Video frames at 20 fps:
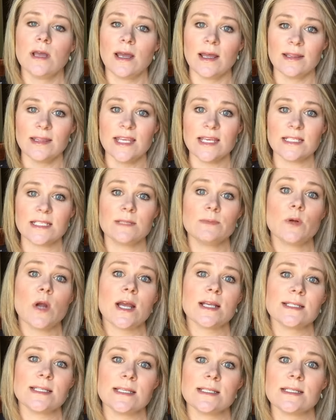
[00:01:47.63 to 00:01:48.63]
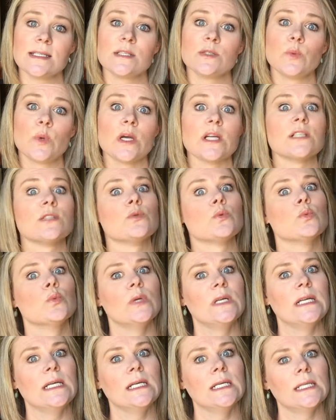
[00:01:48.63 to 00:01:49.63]
This process is where it's
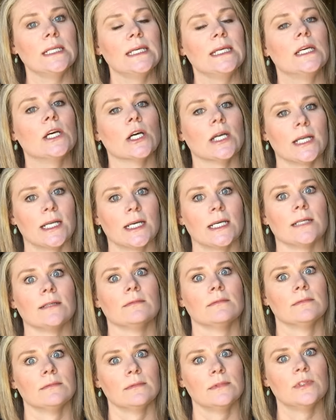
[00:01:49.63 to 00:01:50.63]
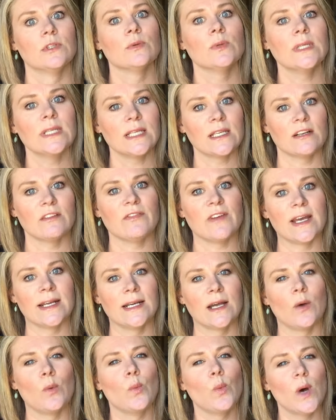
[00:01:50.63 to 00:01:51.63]
really gonna, you're really gonna
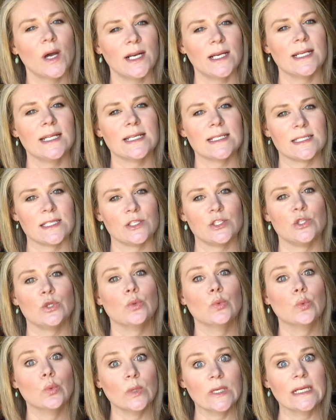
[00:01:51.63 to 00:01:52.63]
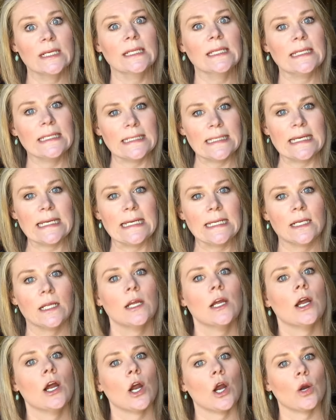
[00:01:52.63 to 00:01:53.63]
find out what it is that you really need
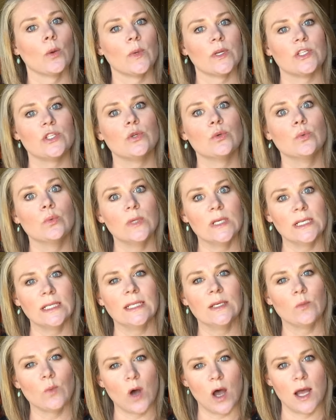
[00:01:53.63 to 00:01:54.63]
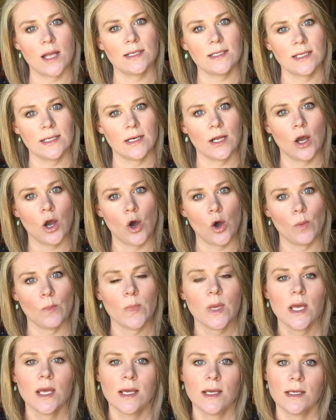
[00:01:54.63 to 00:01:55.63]
or what you really want in a
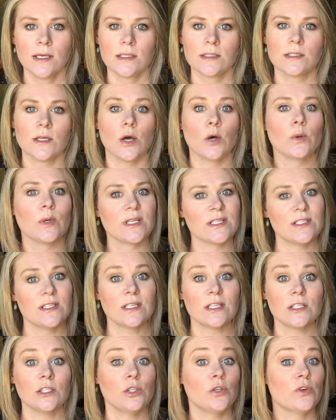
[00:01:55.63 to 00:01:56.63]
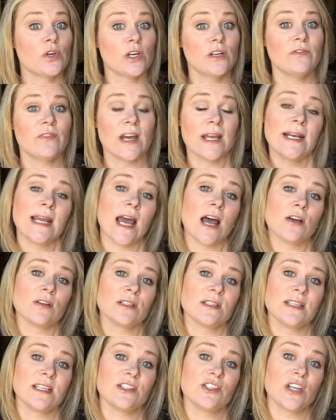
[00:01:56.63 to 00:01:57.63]
home. So, because you could find a
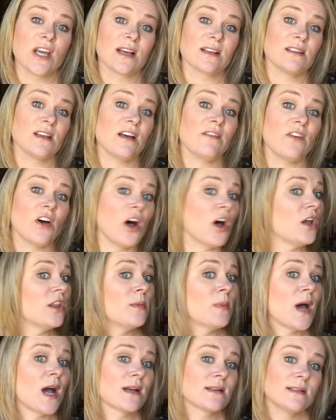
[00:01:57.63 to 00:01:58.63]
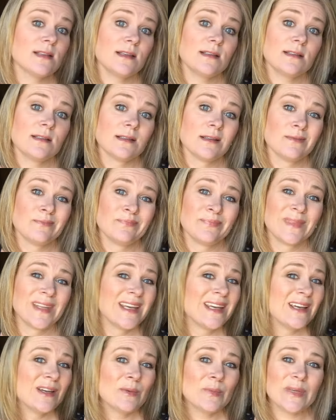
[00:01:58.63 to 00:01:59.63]
house that checks off all the boxes,
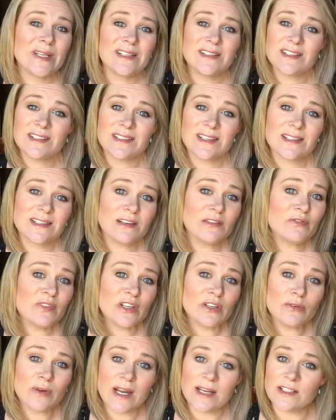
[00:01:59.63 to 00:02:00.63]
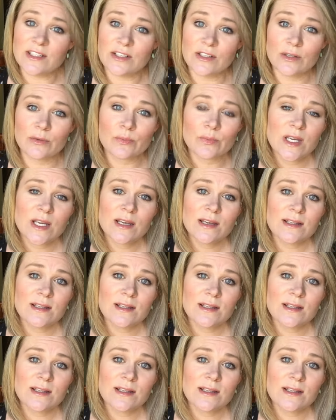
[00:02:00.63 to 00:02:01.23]
but it just doesn't feel right to you.